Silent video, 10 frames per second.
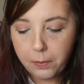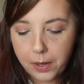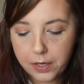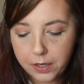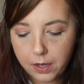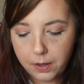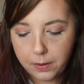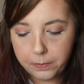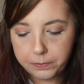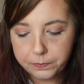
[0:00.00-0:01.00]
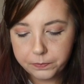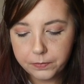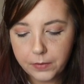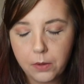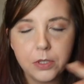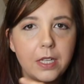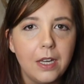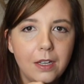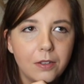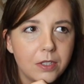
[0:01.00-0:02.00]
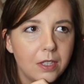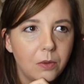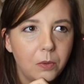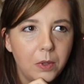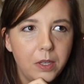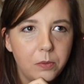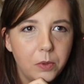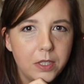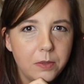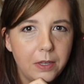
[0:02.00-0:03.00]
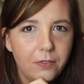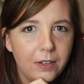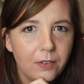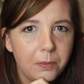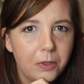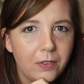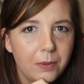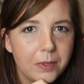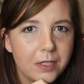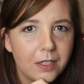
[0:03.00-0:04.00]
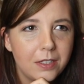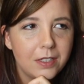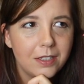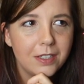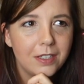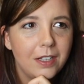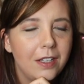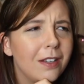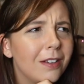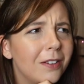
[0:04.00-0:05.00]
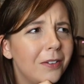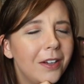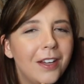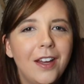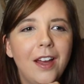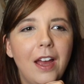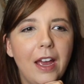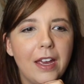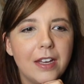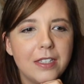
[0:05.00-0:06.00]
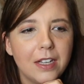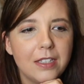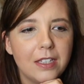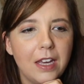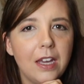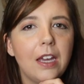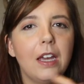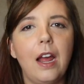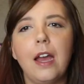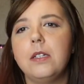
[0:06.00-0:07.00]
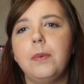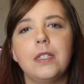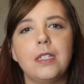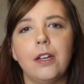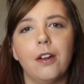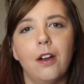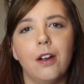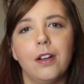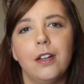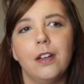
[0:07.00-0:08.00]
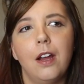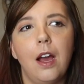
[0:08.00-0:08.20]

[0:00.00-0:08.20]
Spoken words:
But I was like, what was my favorite movie besides Disney, you know? And I got to thinking, and it had to be The Secret Garden.